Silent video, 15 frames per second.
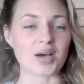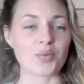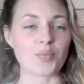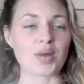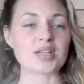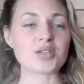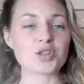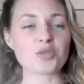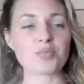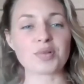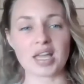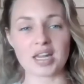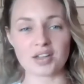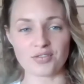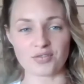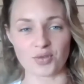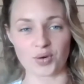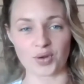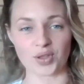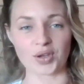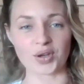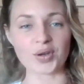we do the planning
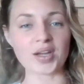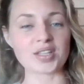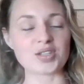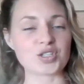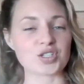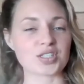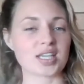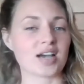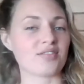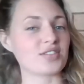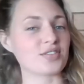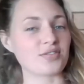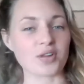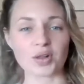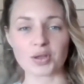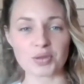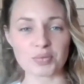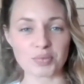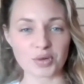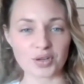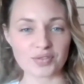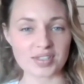for you, and you just have to follow the
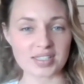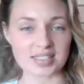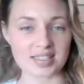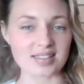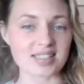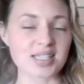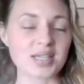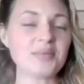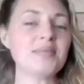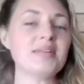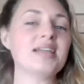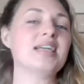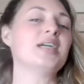proven system.